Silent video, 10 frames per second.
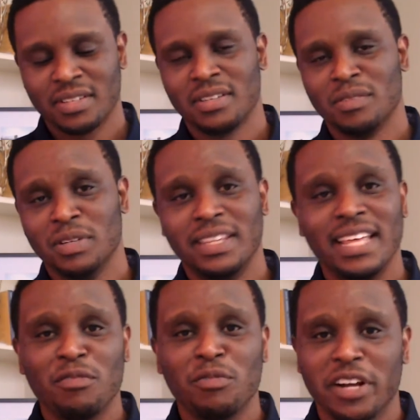With
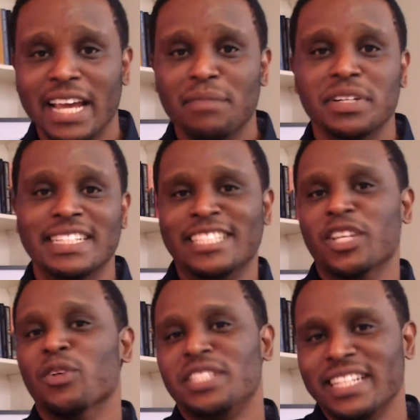them, we're able to
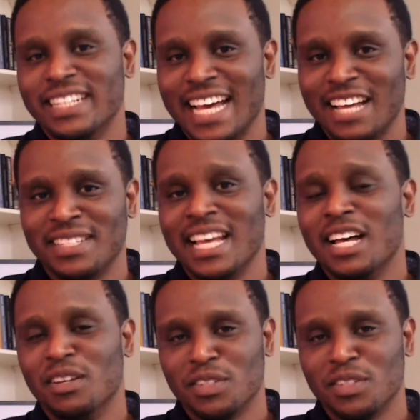dissociate ourselves